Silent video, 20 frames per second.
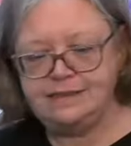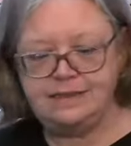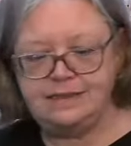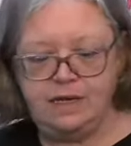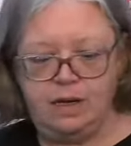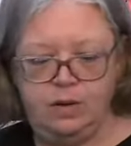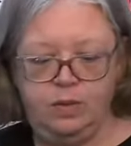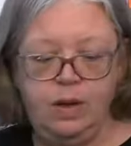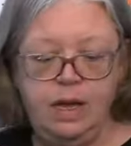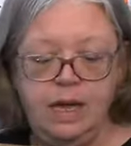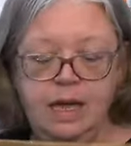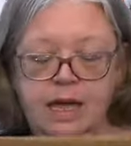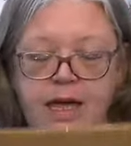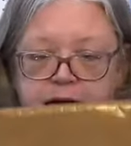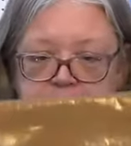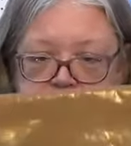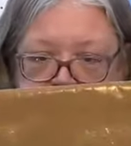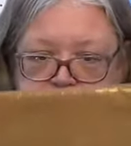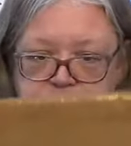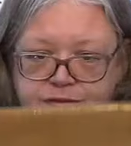So
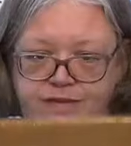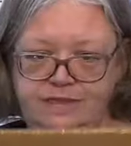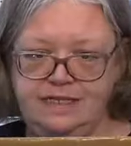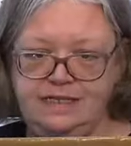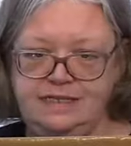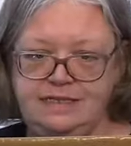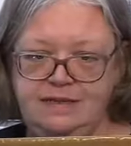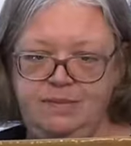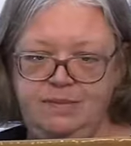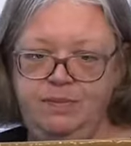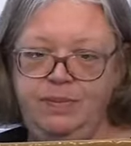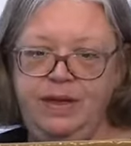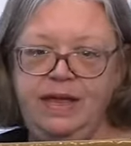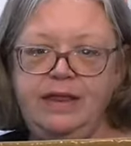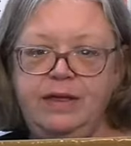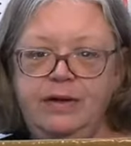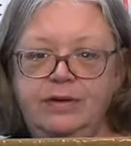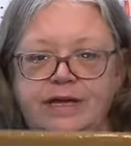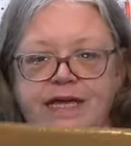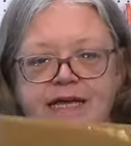I use this in
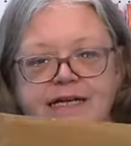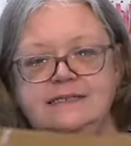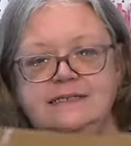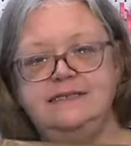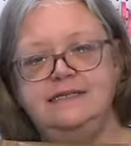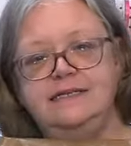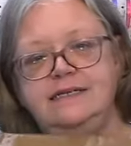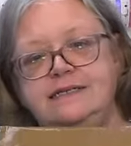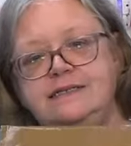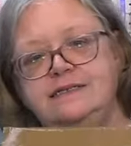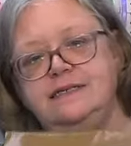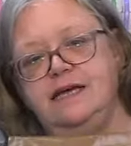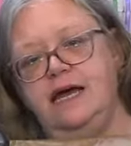pillowcases,